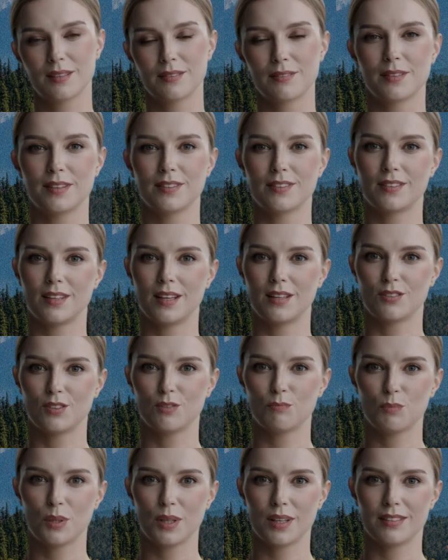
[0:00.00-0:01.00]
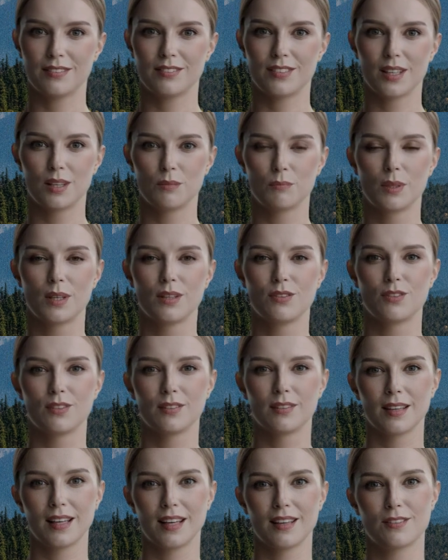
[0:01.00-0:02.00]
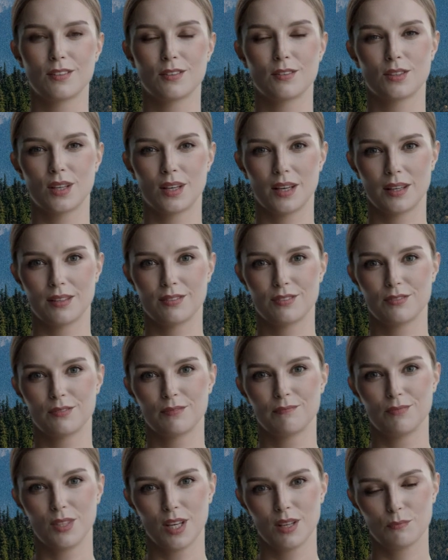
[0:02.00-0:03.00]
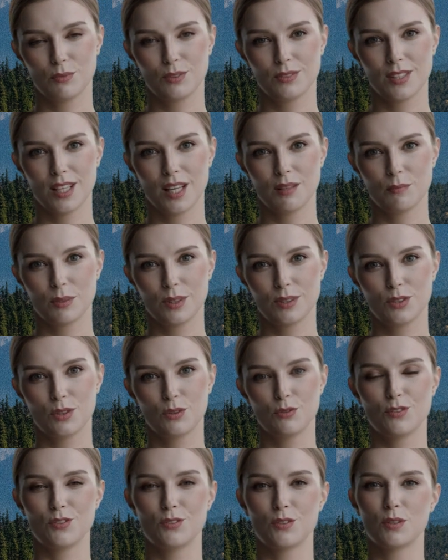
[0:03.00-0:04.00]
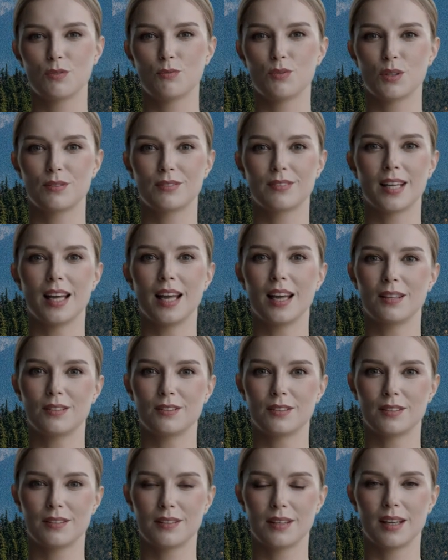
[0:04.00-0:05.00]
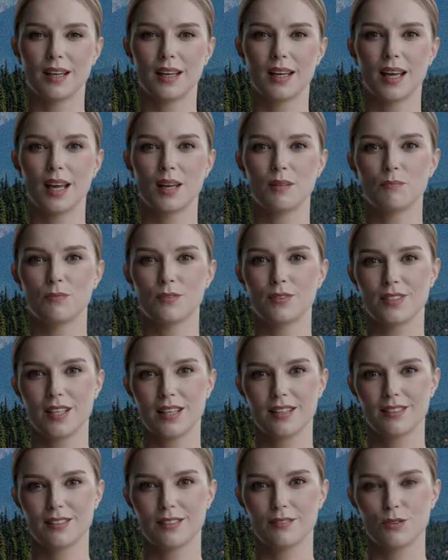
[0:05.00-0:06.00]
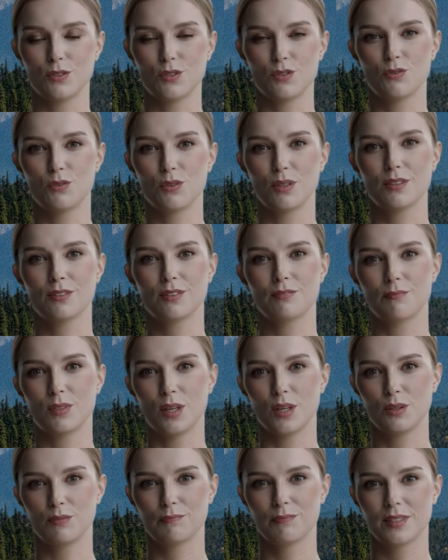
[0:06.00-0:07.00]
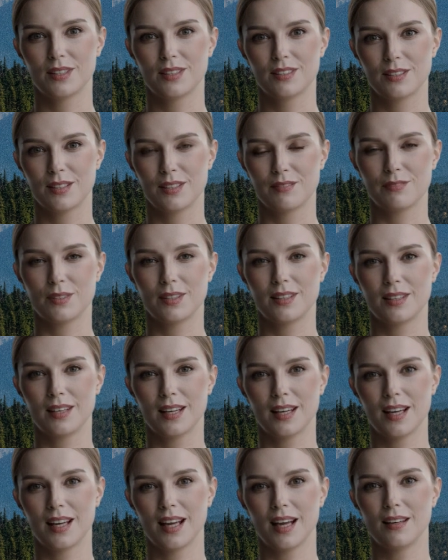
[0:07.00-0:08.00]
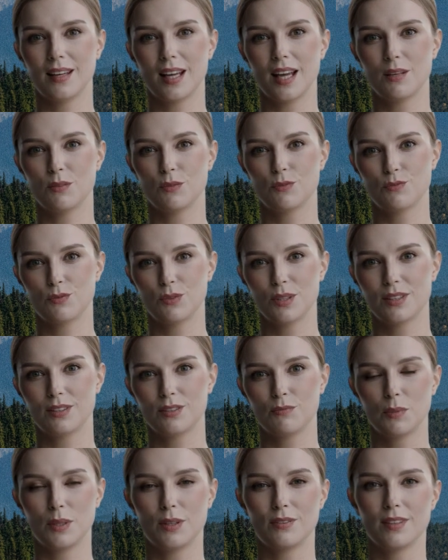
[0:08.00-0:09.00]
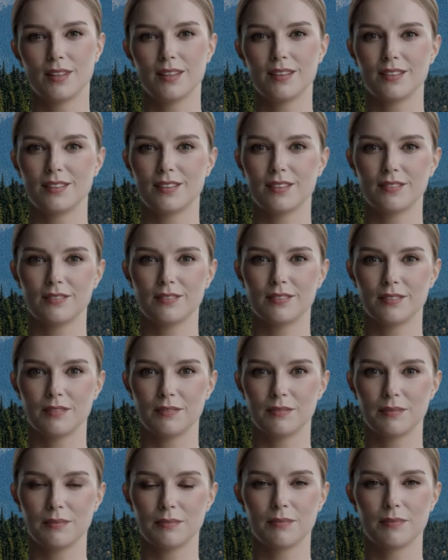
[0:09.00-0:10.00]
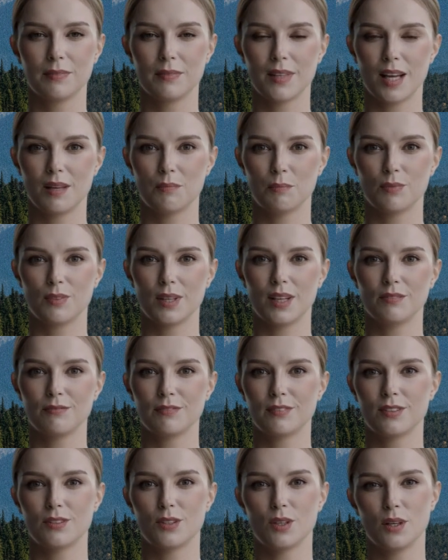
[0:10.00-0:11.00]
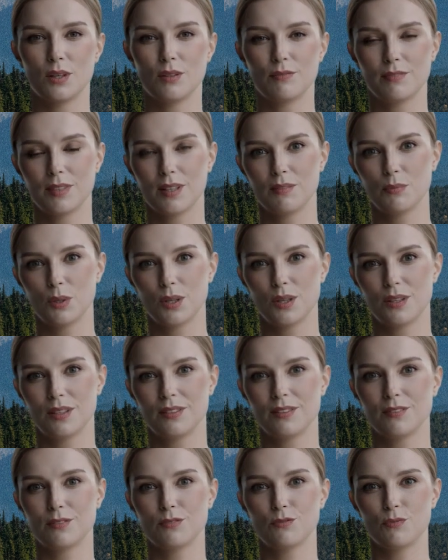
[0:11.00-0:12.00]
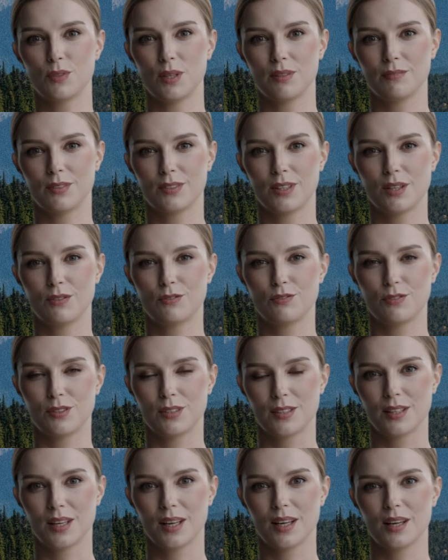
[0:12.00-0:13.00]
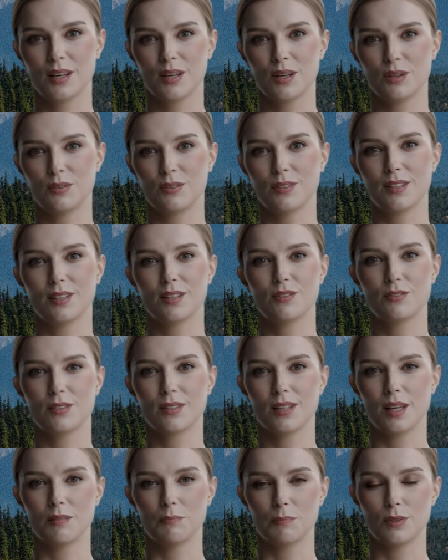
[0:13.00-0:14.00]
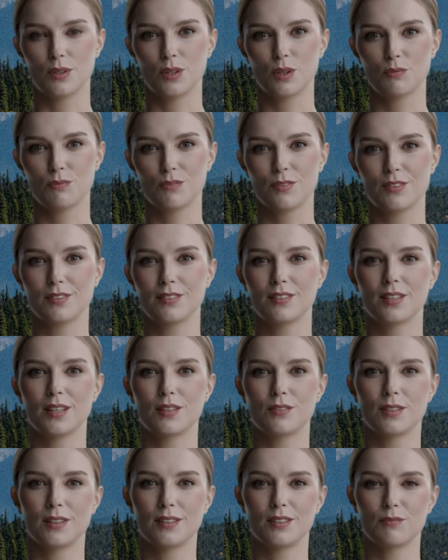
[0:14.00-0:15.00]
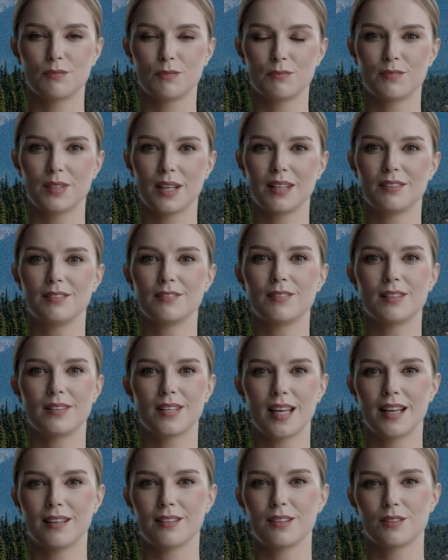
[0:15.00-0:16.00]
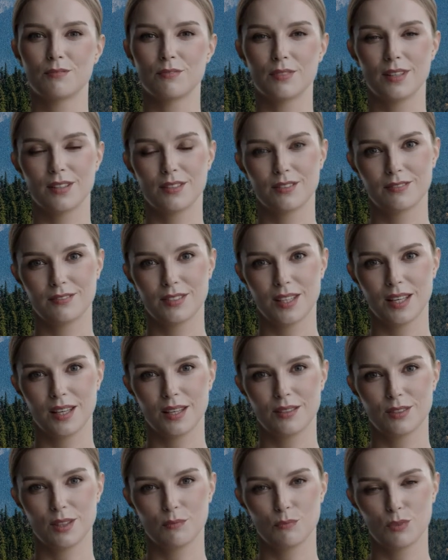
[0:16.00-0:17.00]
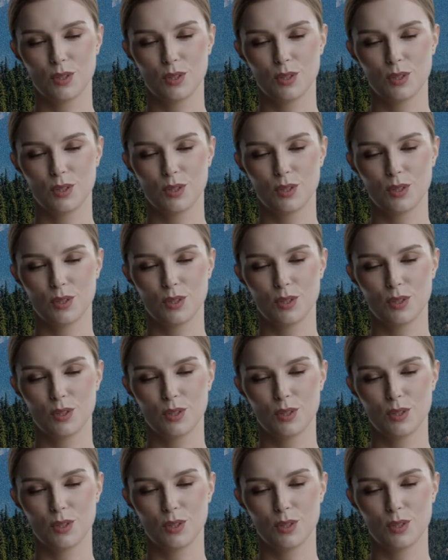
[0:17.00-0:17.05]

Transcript: This nationwide celebration is a nod to the vibrant camping culture across Canada, emphasizing the joys of RV living and outdoor experiences. Campgrounds and RV parks throughout the country are gearing up to host a series of events and activities that